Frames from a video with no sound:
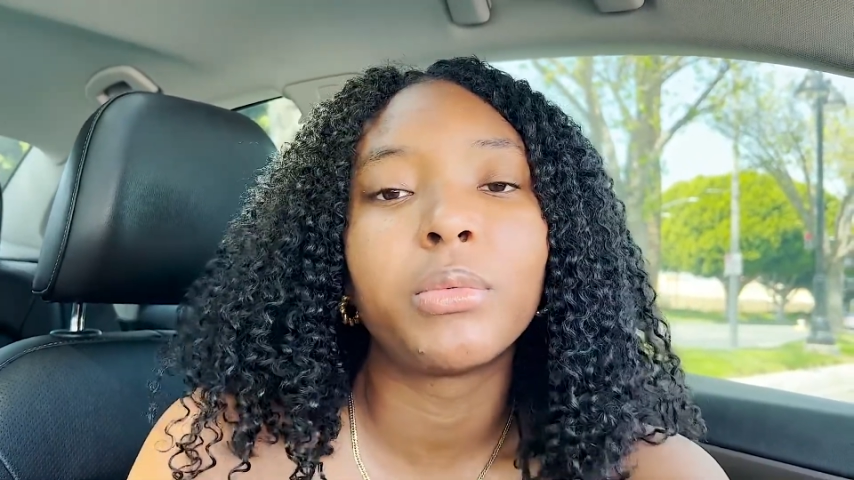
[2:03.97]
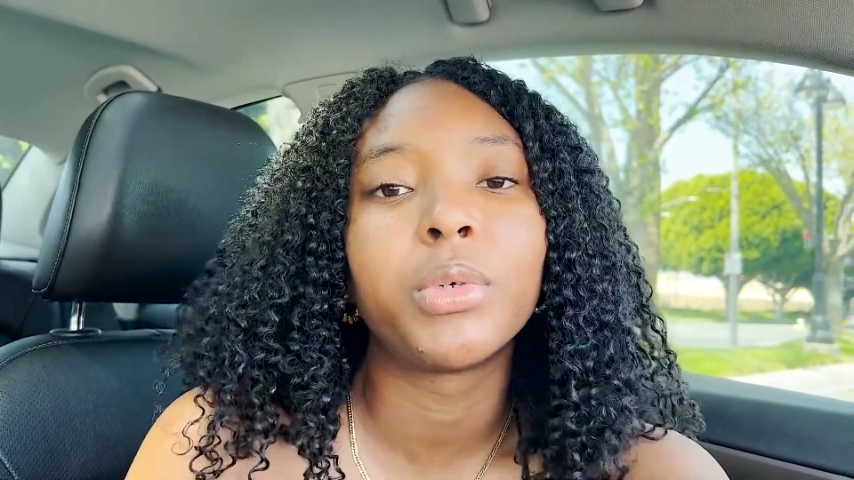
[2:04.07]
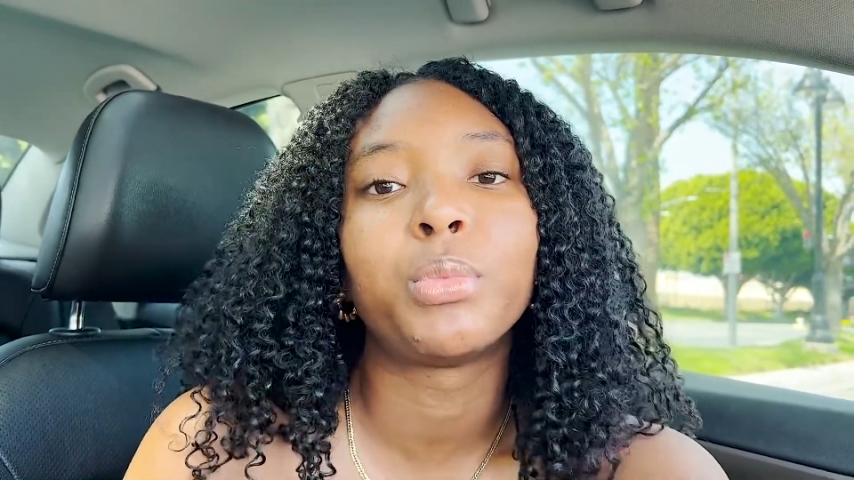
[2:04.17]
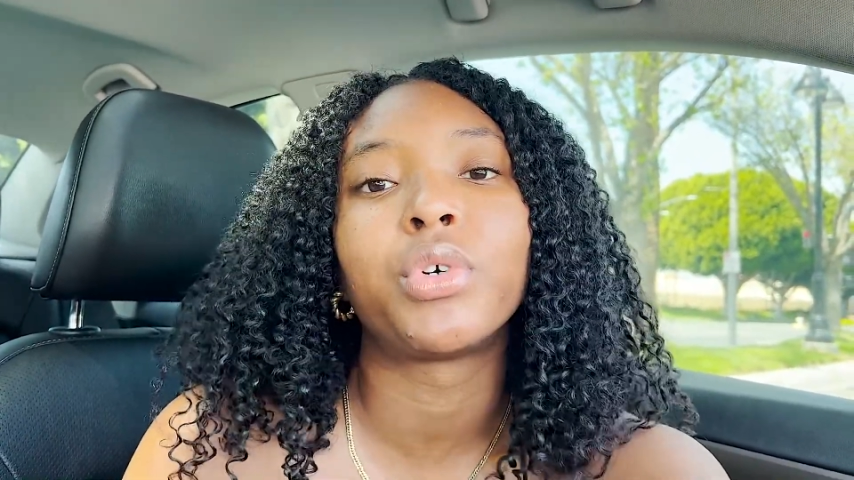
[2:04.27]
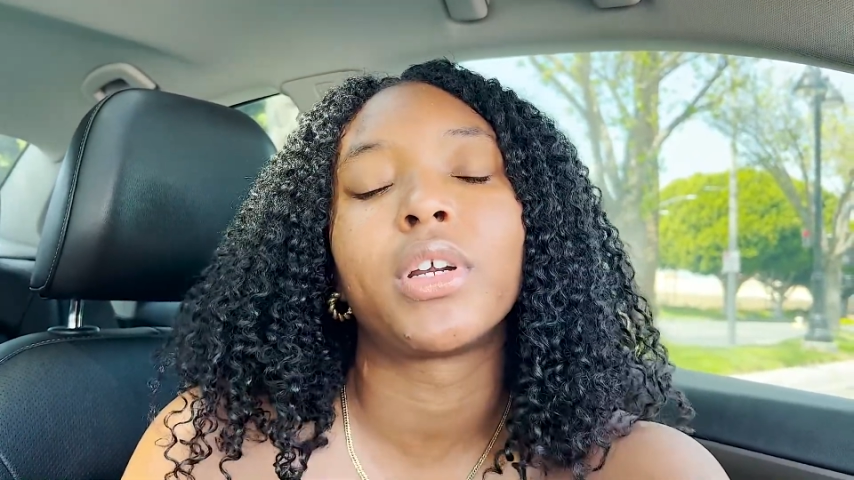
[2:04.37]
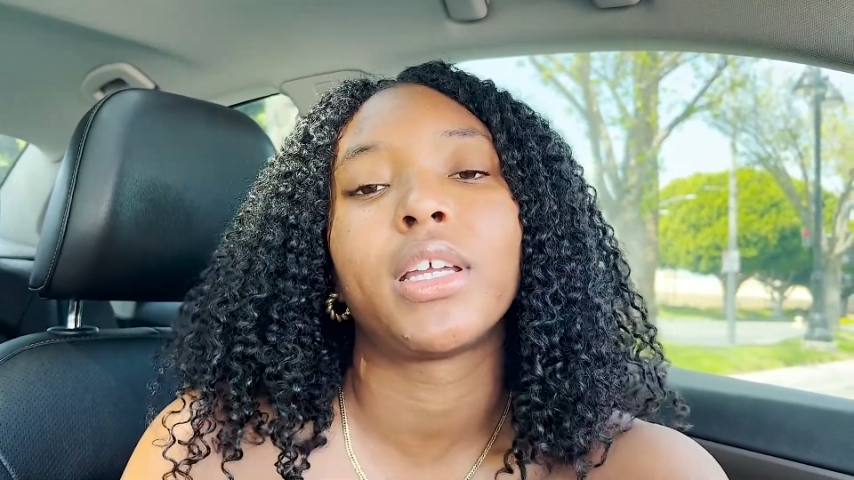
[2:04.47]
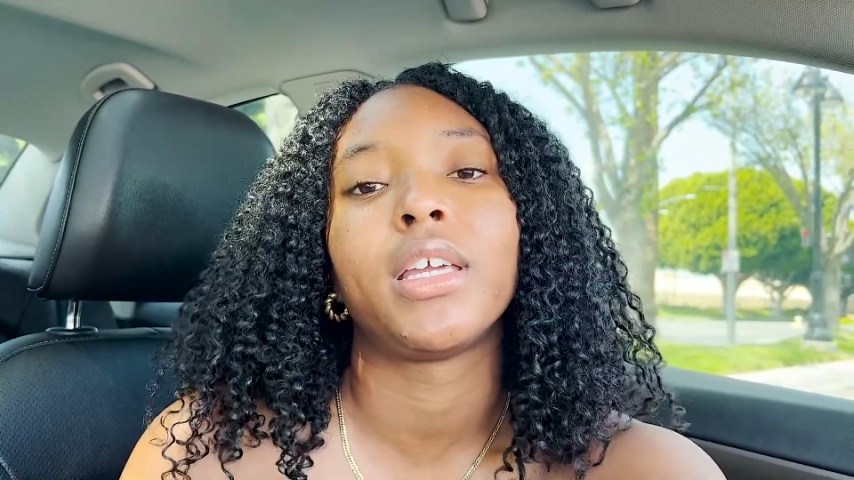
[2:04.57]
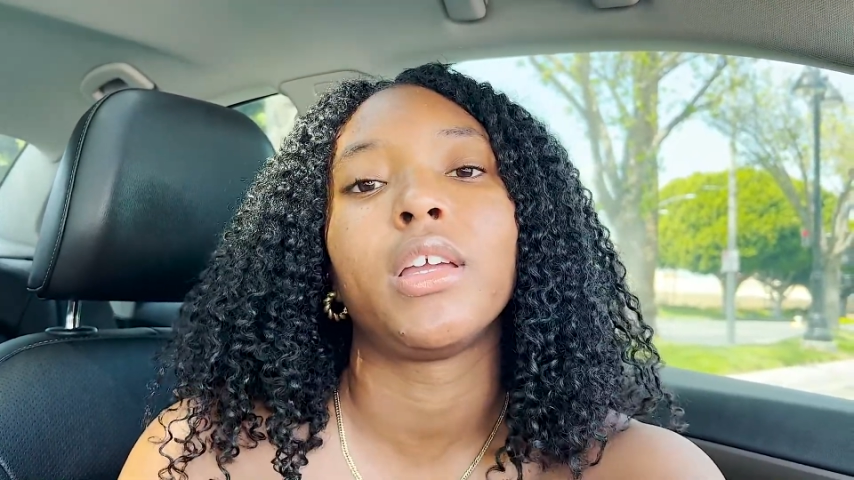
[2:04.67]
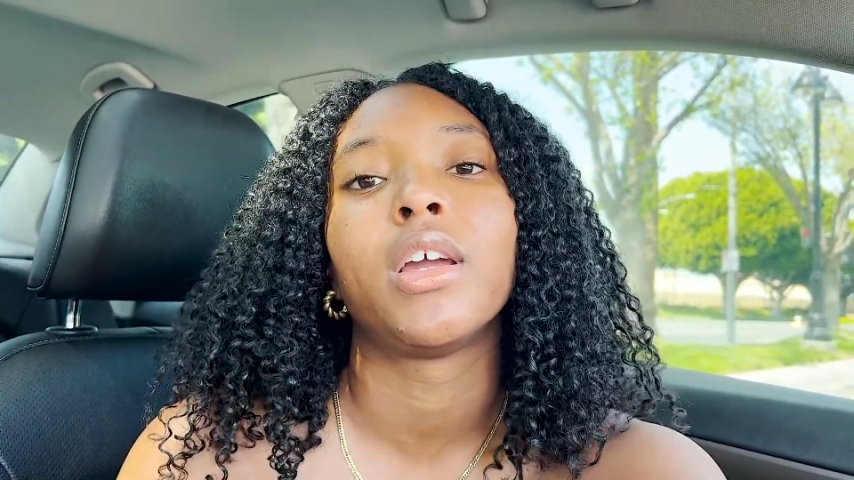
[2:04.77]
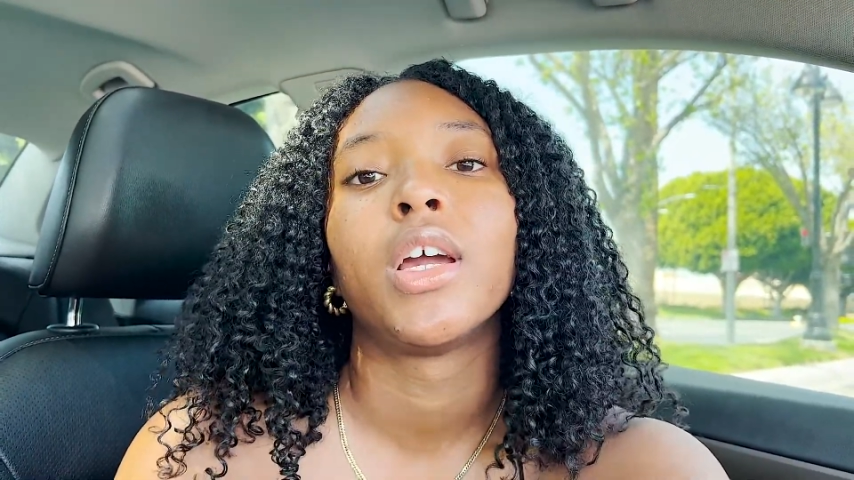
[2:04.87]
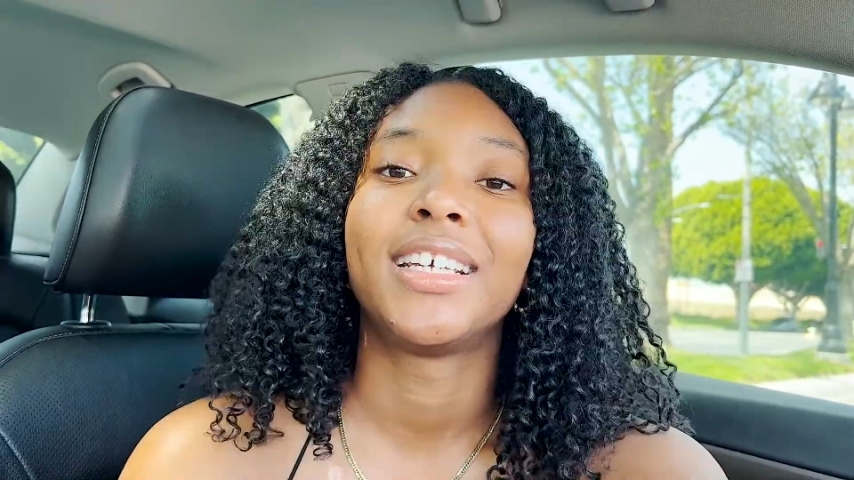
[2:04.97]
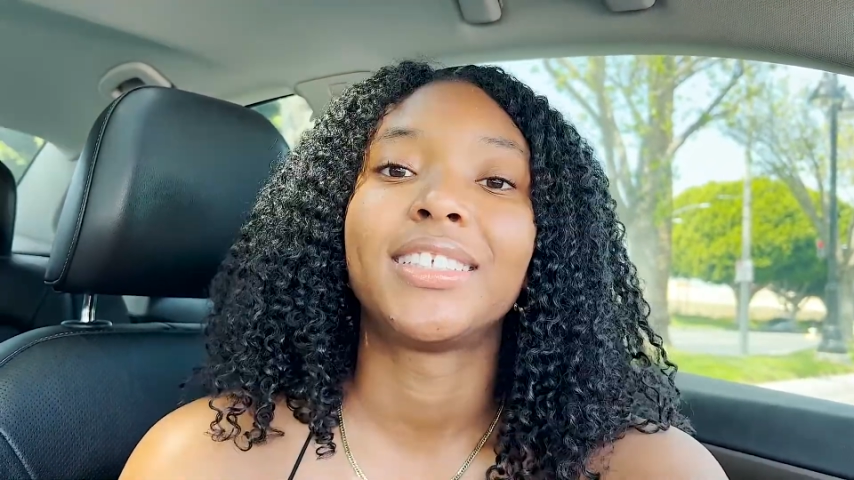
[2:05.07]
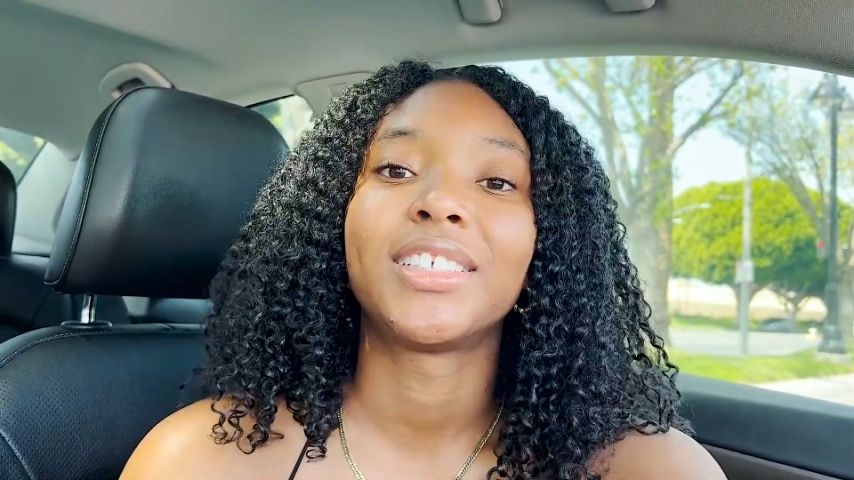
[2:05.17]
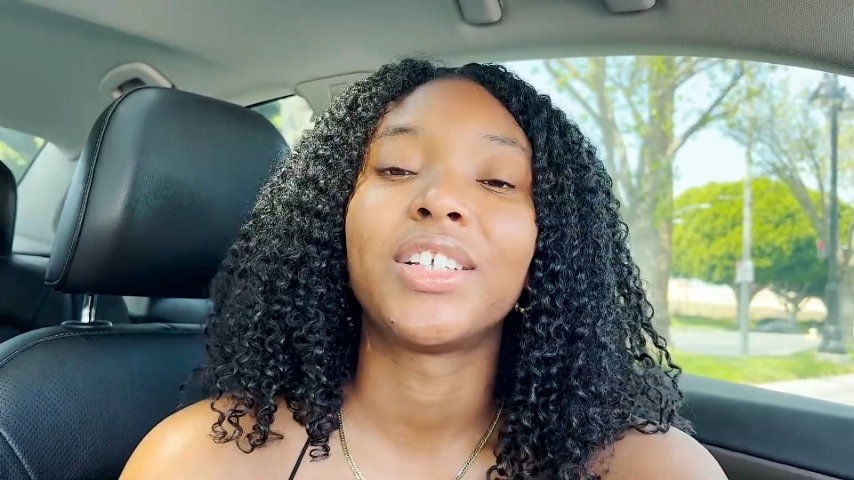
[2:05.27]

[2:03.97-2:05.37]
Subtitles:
the more He lets us